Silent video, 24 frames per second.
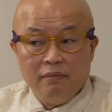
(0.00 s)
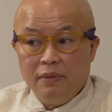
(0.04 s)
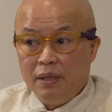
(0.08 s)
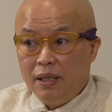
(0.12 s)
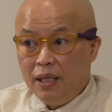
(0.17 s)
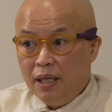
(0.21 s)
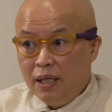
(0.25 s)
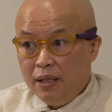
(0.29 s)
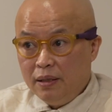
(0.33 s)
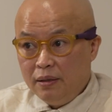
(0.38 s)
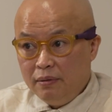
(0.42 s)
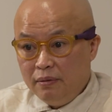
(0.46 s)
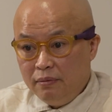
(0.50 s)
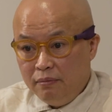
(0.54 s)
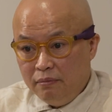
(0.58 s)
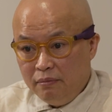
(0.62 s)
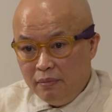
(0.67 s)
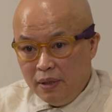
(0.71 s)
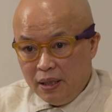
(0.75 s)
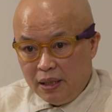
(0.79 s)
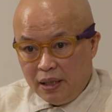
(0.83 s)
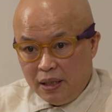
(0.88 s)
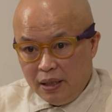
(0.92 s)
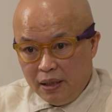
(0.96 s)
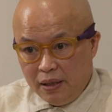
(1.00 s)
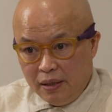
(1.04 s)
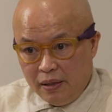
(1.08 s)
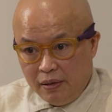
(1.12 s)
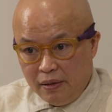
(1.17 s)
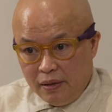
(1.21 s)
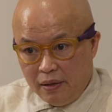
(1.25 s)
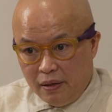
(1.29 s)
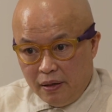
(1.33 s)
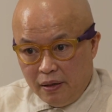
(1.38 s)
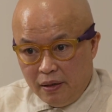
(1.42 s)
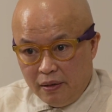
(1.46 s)
began
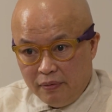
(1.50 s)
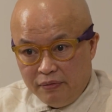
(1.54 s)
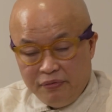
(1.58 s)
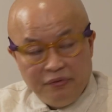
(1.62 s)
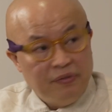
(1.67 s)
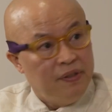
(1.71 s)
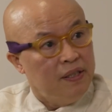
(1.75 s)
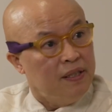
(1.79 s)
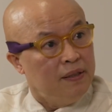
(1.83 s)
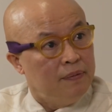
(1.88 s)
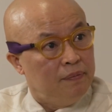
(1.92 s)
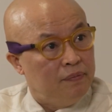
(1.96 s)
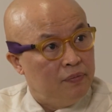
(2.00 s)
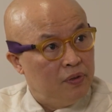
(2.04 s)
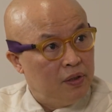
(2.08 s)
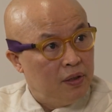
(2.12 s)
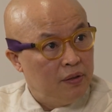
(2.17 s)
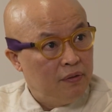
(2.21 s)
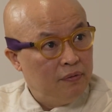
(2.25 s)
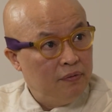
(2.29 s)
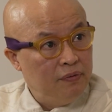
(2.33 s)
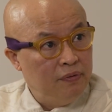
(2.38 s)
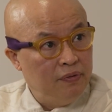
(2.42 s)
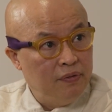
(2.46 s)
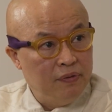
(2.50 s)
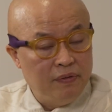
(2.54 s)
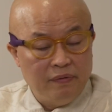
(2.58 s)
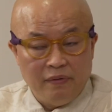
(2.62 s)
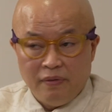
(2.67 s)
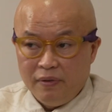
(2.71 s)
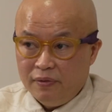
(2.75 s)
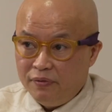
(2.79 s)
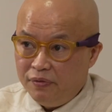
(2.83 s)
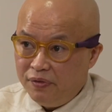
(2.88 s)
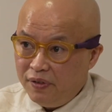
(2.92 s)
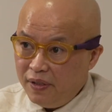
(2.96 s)
making films,
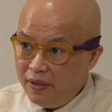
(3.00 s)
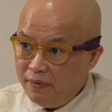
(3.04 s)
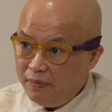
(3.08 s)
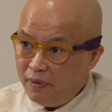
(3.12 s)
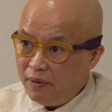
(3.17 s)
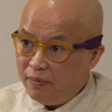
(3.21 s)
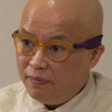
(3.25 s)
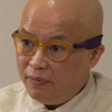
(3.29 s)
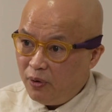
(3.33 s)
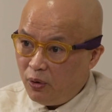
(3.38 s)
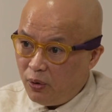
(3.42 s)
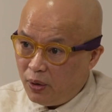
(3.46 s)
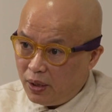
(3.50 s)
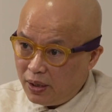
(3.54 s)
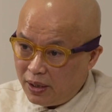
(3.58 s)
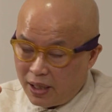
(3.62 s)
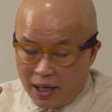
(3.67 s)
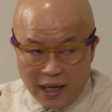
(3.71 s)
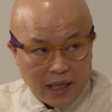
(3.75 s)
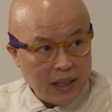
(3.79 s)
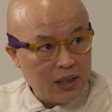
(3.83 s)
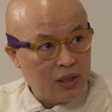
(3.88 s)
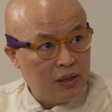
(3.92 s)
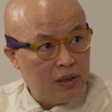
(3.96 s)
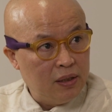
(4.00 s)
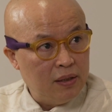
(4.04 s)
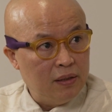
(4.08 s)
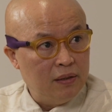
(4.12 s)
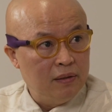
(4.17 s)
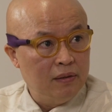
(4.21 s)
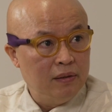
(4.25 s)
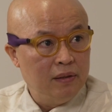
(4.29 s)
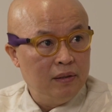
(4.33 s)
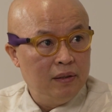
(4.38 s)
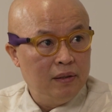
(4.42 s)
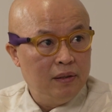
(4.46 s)
film of on action,
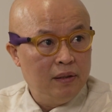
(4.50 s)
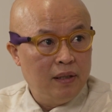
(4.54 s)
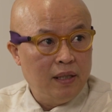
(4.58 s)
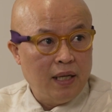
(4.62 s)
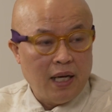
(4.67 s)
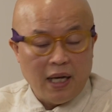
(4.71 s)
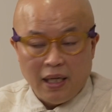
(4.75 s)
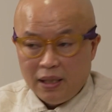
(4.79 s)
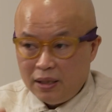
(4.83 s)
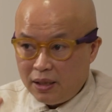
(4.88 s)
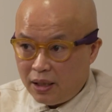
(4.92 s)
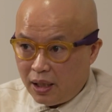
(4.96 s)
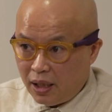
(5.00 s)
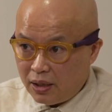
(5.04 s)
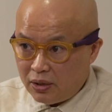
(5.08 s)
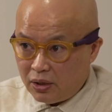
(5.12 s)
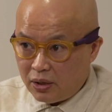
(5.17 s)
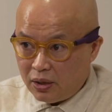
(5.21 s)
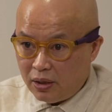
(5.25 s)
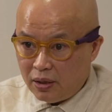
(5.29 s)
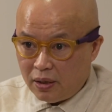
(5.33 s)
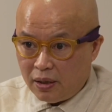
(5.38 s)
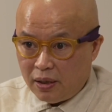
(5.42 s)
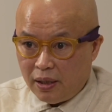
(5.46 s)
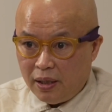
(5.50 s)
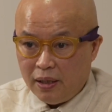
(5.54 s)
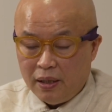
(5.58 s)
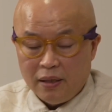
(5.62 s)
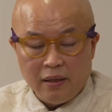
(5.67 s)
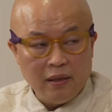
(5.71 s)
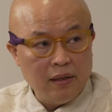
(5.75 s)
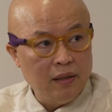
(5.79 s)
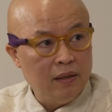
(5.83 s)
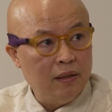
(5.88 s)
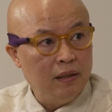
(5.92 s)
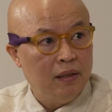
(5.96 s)
hand catching
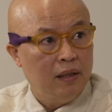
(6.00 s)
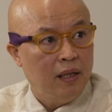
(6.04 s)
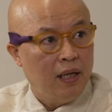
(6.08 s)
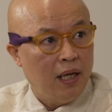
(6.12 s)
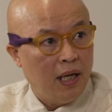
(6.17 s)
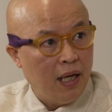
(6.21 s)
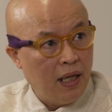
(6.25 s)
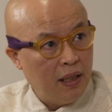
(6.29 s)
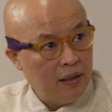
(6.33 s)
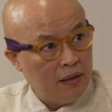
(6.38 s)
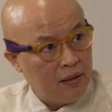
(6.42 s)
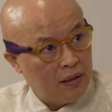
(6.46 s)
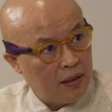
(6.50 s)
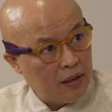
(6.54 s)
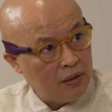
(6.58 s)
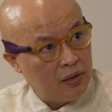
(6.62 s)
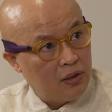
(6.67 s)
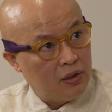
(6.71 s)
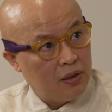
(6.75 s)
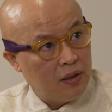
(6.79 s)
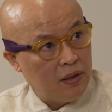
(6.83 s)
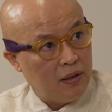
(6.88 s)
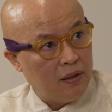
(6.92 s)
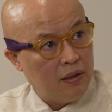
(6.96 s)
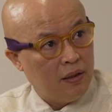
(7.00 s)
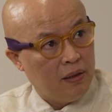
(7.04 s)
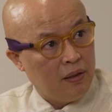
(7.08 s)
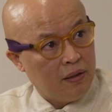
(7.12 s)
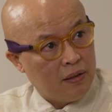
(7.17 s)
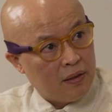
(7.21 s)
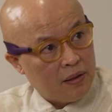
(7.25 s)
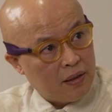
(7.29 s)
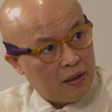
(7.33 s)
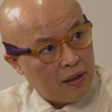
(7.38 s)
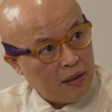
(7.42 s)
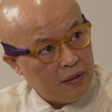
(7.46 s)
lead and hand touching
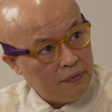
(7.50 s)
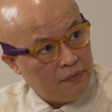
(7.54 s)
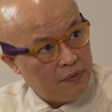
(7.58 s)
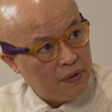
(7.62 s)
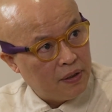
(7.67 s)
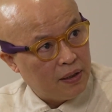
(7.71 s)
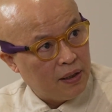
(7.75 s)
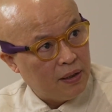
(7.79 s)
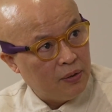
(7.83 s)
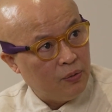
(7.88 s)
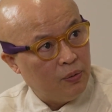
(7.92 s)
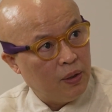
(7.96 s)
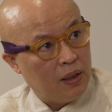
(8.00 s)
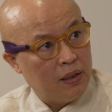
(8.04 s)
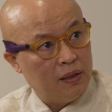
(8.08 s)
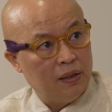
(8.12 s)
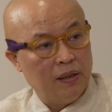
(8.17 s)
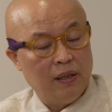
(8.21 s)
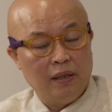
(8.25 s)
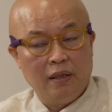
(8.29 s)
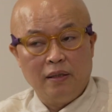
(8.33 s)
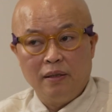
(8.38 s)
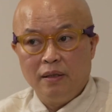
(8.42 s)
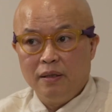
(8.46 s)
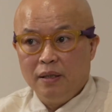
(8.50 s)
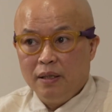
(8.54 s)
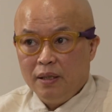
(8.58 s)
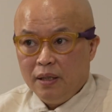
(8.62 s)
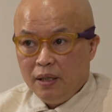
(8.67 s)
surface and whatnot.